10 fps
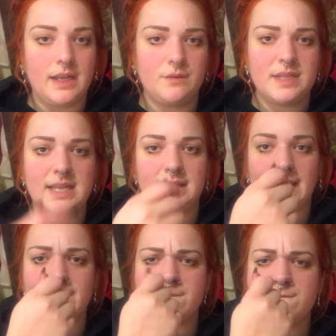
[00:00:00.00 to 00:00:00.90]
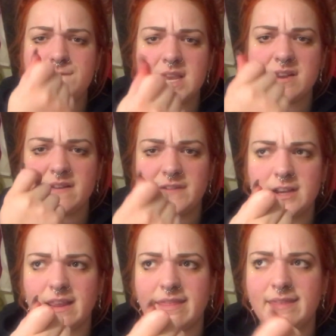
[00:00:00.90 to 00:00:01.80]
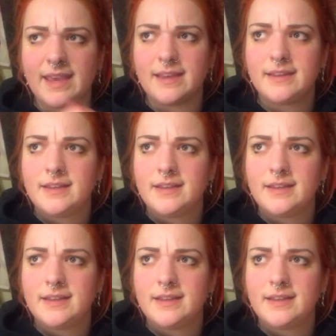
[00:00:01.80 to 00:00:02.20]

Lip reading: and it like very thick.